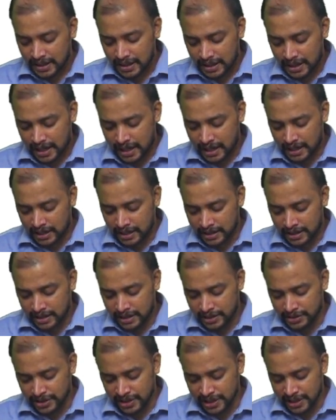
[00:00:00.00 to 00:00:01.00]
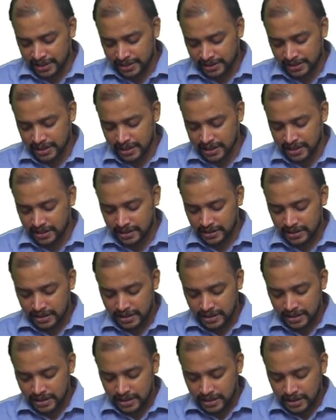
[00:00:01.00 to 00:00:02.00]
under GST
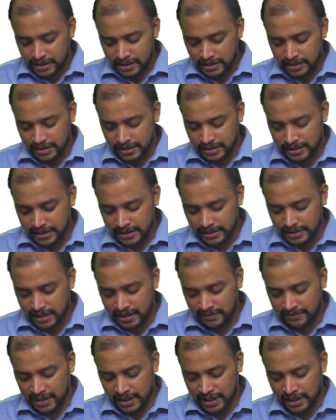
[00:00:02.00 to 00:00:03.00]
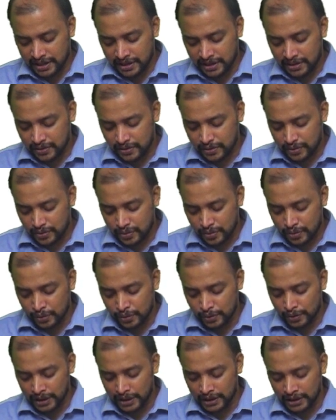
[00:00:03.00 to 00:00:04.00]
this is given in
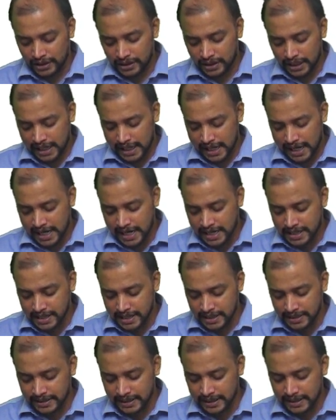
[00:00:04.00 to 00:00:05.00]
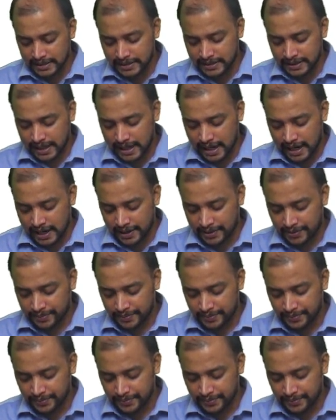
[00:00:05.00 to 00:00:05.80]
rule 86a